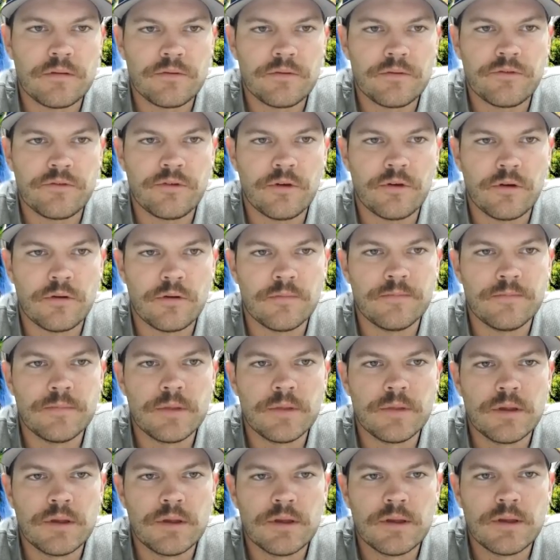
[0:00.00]
So
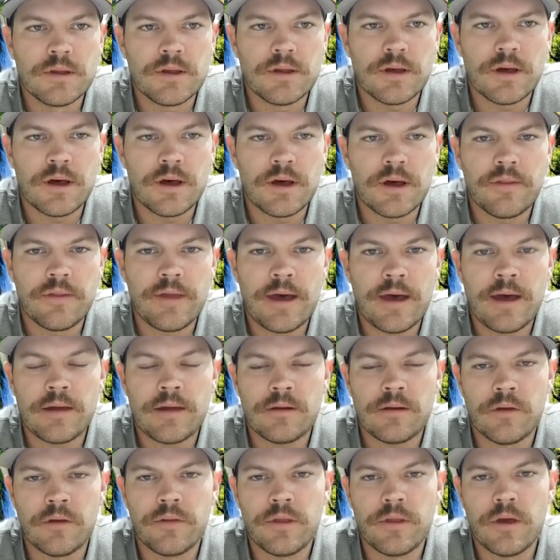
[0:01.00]
that,
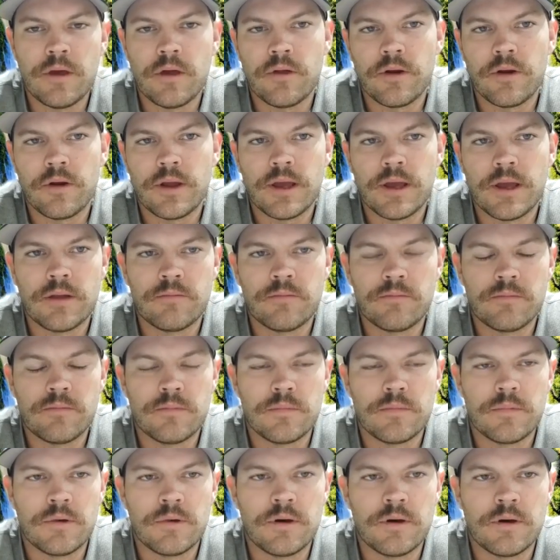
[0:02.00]
on the other hand,
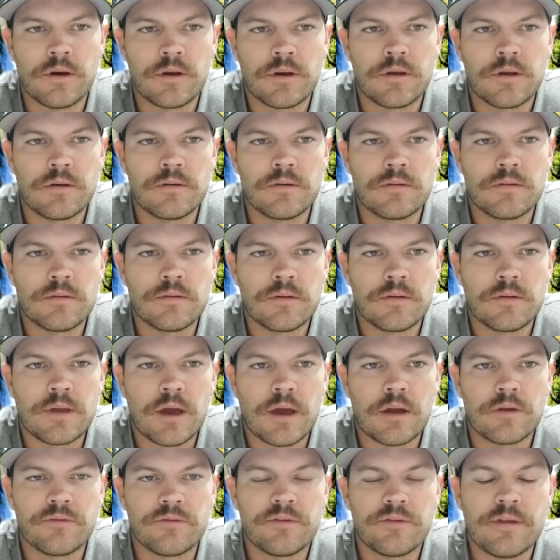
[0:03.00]

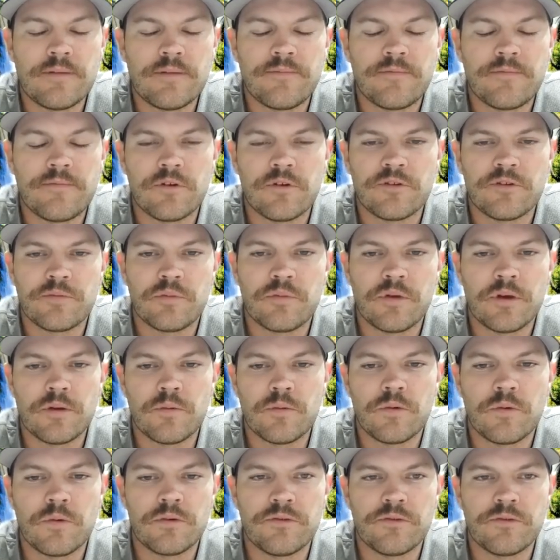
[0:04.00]
counter to that first play
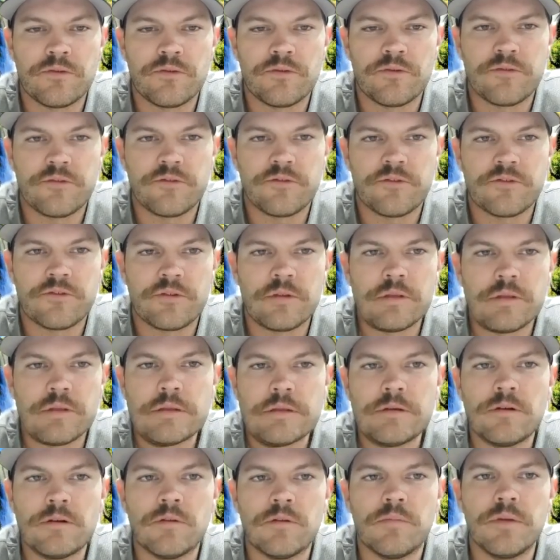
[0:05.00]
was just a little
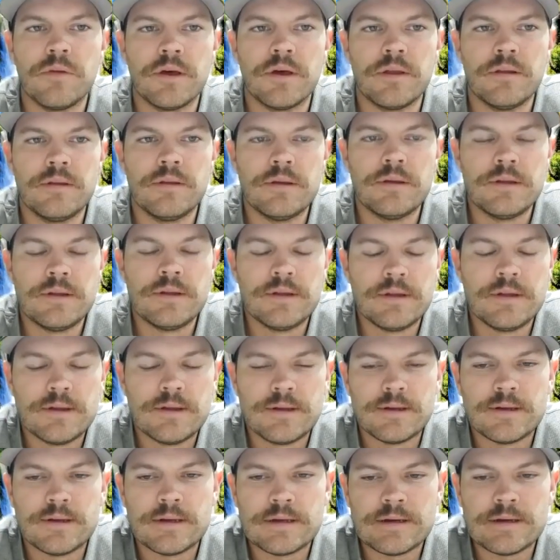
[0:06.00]
bit
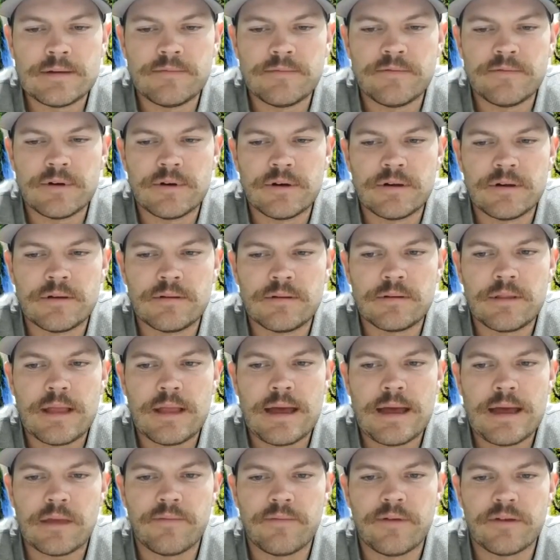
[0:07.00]
of a
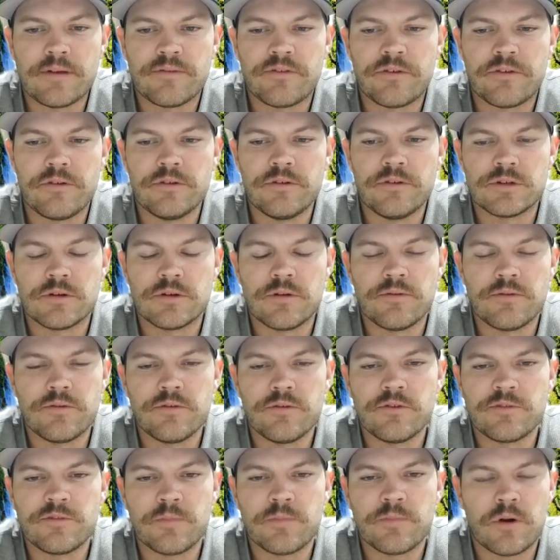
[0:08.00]
lack of execution on
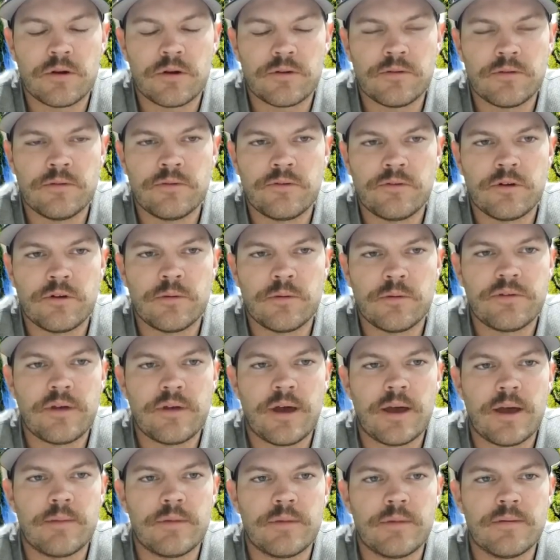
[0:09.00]
Duke's part in terms of
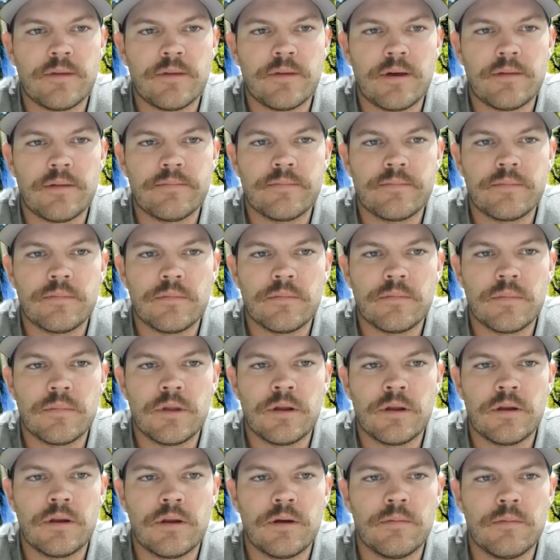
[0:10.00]
timing that
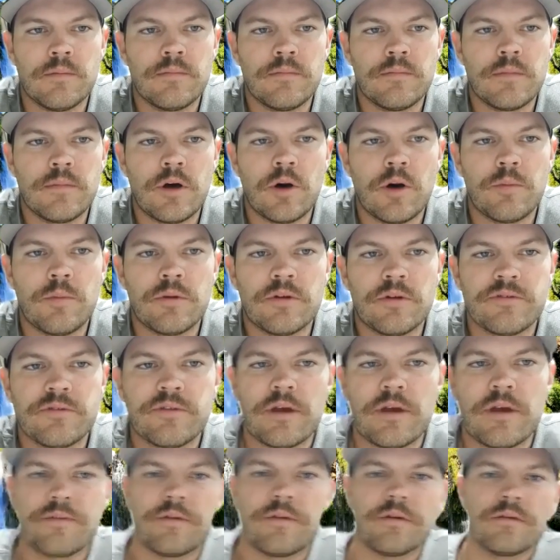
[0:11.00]
ended up helping us
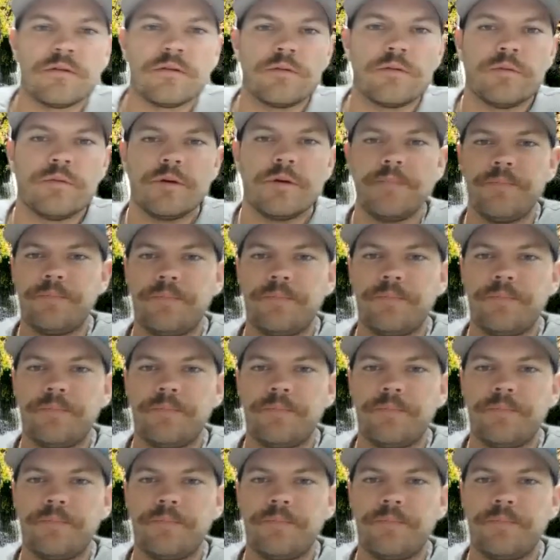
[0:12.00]
out there a little bit.